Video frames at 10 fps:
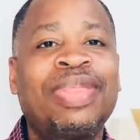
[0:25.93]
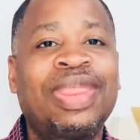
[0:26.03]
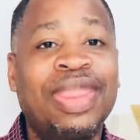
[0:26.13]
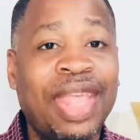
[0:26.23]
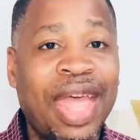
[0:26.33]

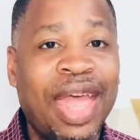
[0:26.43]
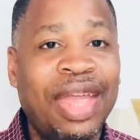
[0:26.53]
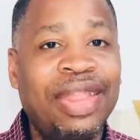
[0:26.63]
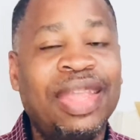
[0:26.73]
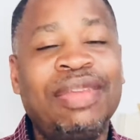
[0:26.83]

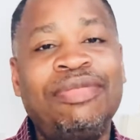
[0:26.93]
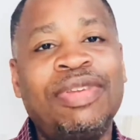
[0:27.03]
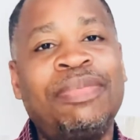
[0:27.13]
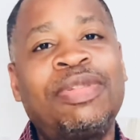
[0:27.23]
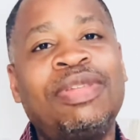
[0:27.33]
that the
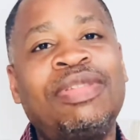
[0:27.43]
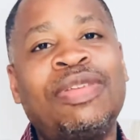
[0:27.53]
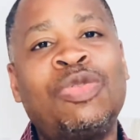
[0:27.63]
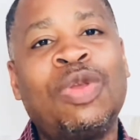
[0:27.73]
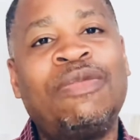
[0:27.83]
Egyptians
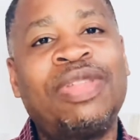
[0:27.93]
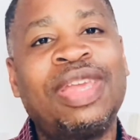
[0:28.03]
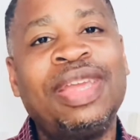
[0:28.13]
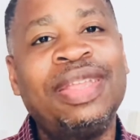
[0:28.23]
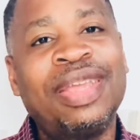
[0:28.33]
that you have
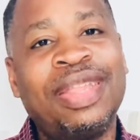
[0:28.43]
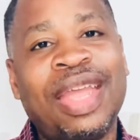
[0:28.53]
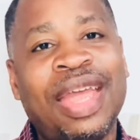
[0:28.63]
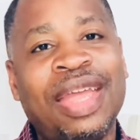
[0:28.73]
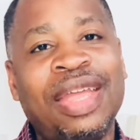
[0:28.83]
seen
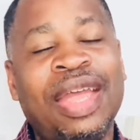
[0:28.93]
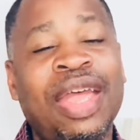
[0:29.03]
today,